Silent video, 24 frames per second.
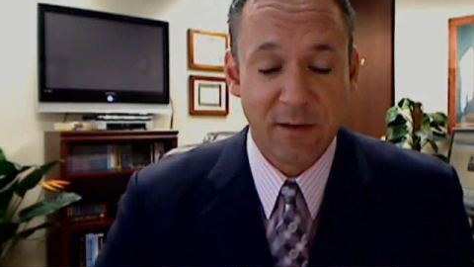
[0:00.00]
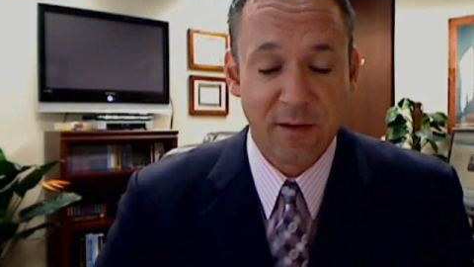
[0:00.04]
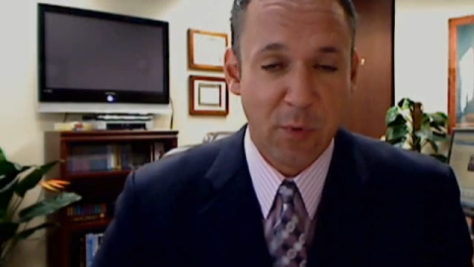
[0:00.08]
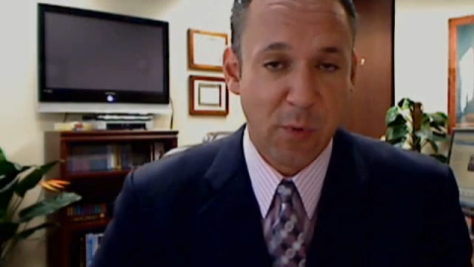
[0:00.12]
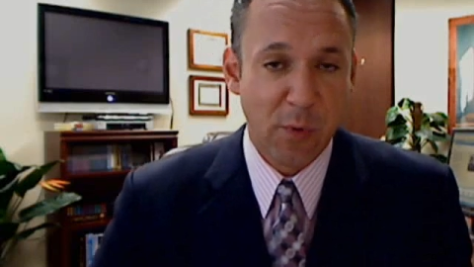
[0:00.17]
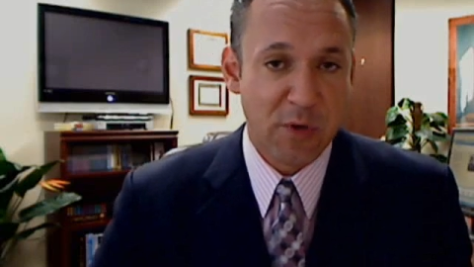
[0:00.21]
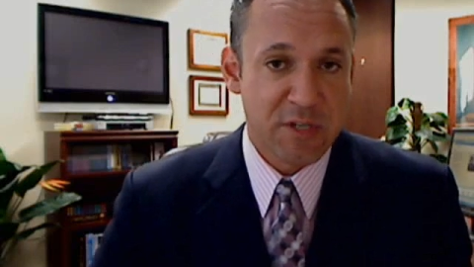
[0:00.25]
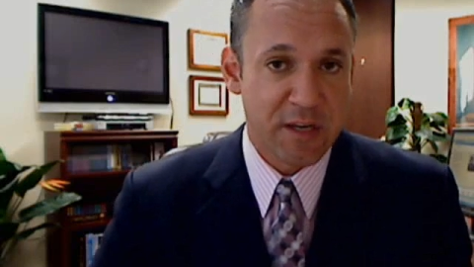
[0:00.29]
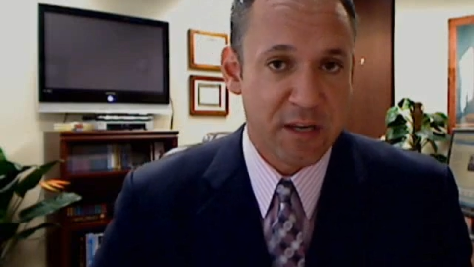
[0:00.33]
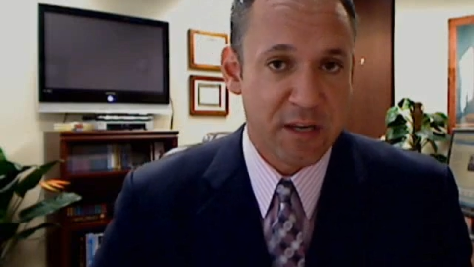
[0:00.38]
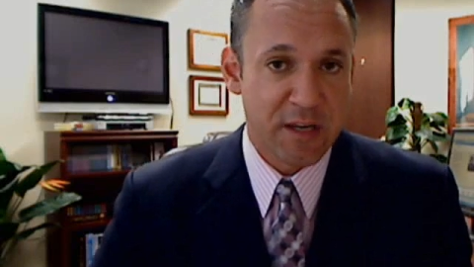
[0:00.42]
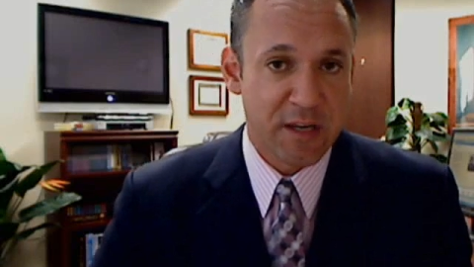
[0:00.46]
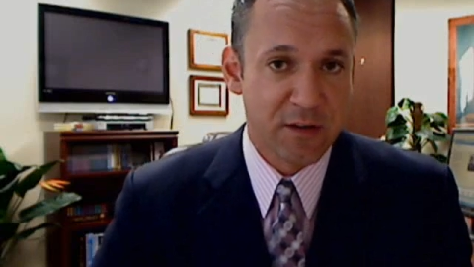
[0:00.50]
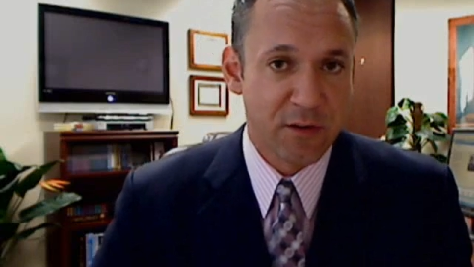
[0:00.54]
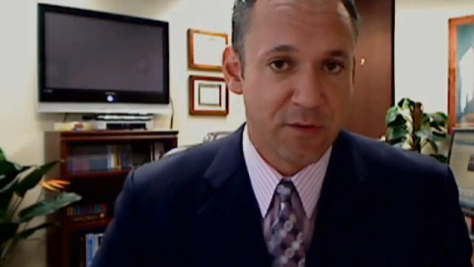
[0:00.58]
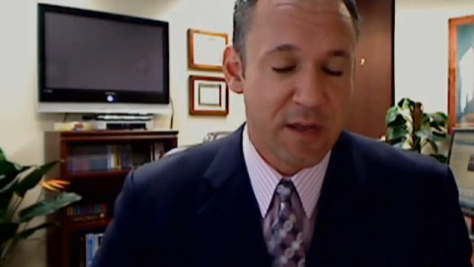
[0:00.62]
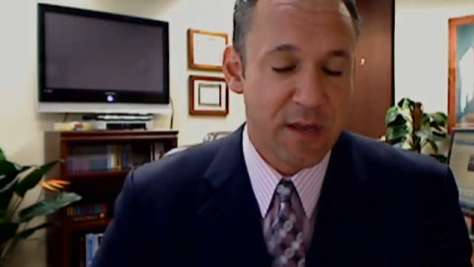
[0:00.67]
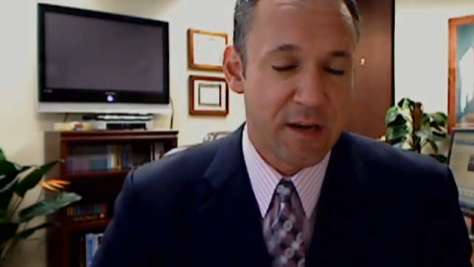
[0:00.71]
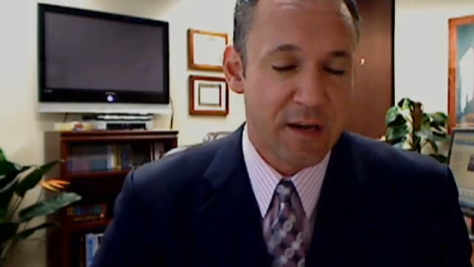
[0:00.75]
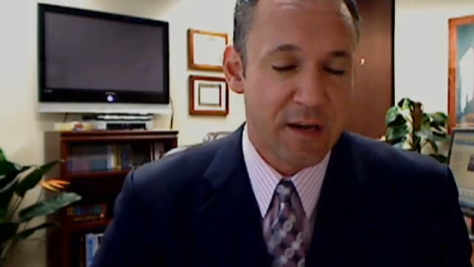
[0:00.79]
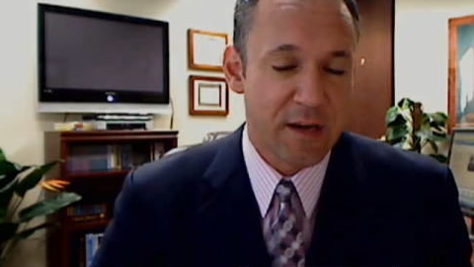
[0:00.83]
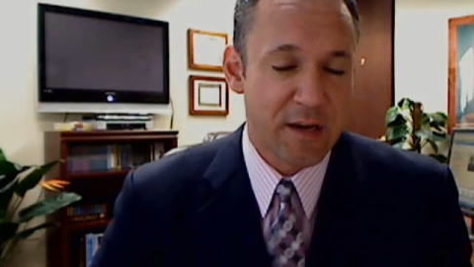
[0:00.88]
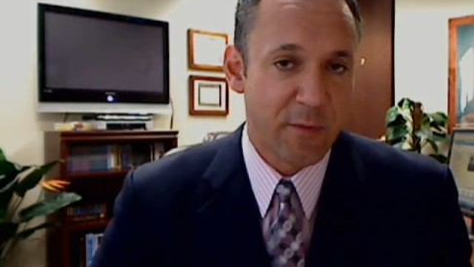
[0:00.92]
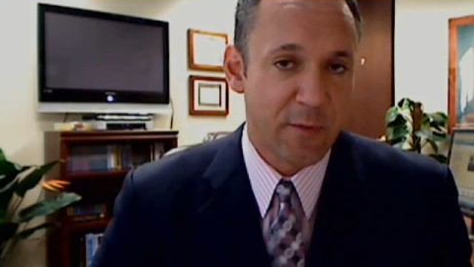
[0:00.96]
and we usually can do
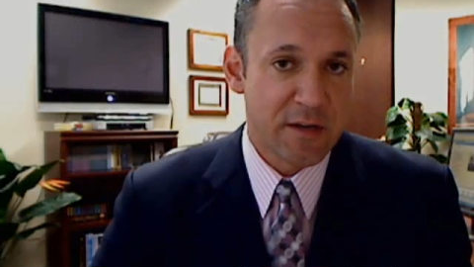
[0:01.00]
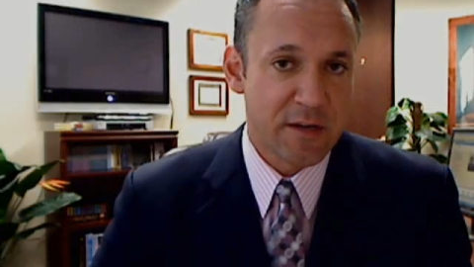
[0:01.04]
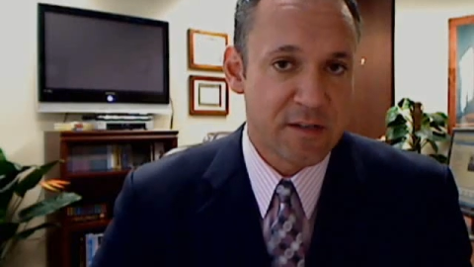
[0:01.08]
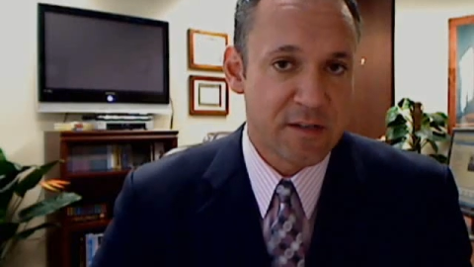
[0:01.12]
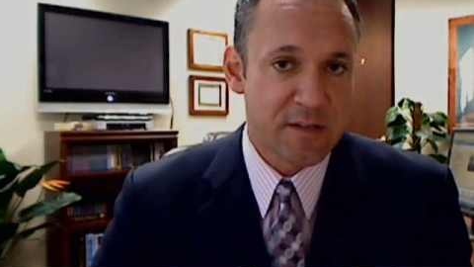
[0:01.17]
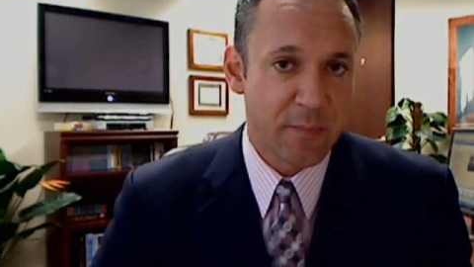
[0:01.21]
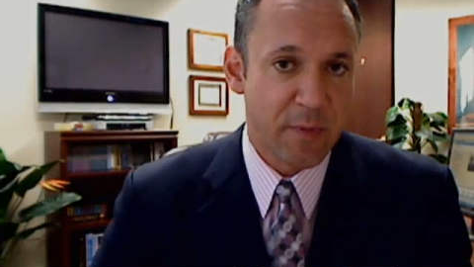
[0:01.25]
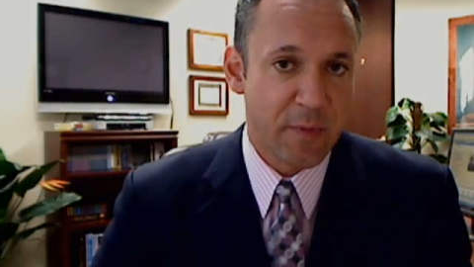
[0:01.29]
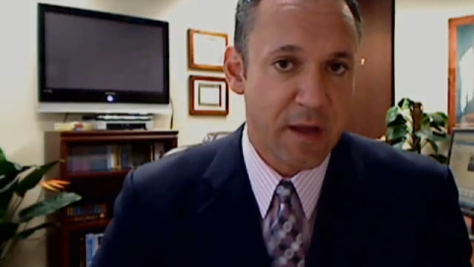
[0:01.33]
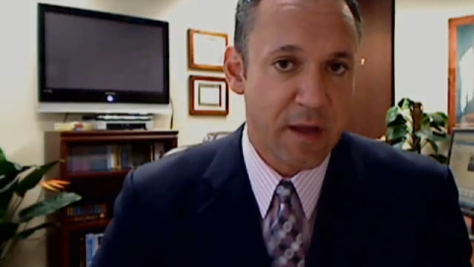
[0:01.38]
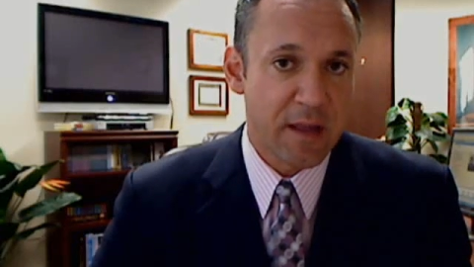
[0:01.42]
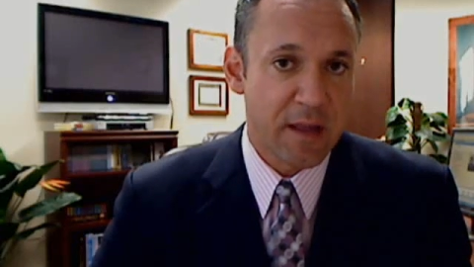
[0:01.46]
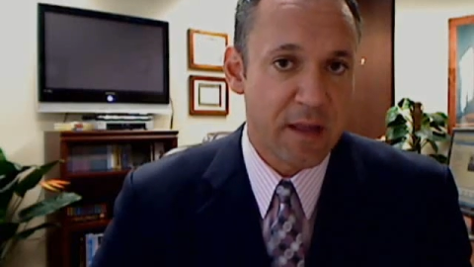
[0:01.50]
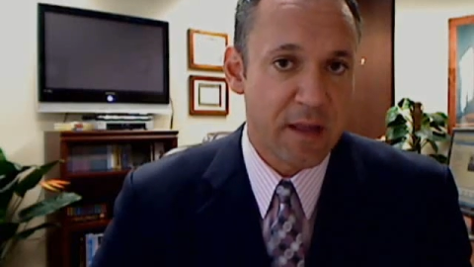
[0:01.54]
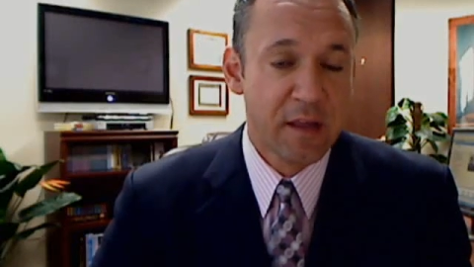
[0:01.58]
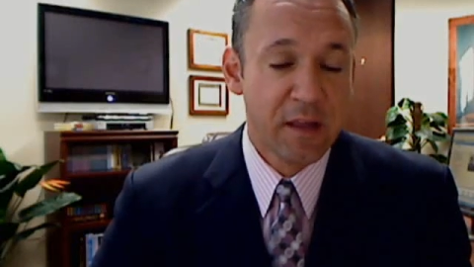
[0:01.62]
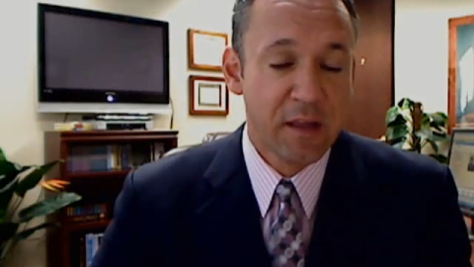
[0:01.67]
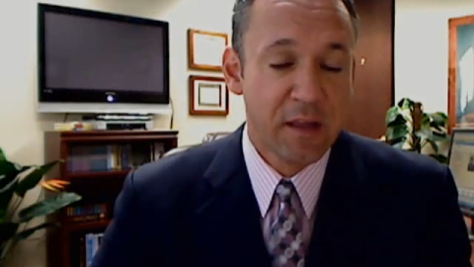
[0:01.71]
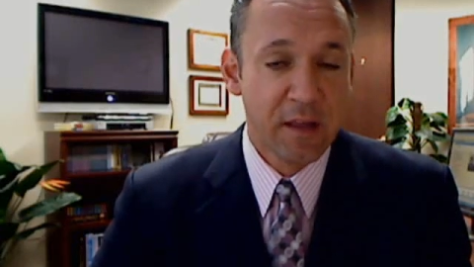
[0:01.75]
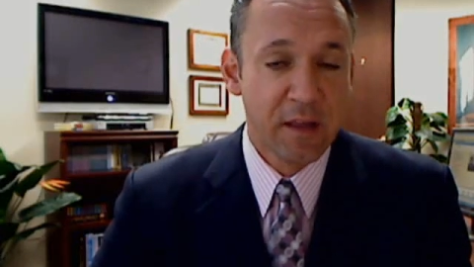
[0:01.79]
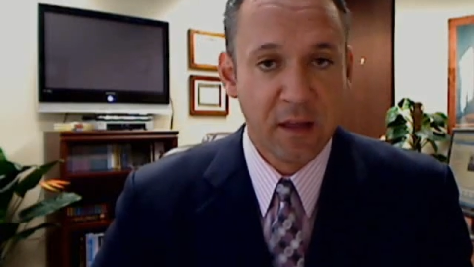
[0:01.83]
that anyway just by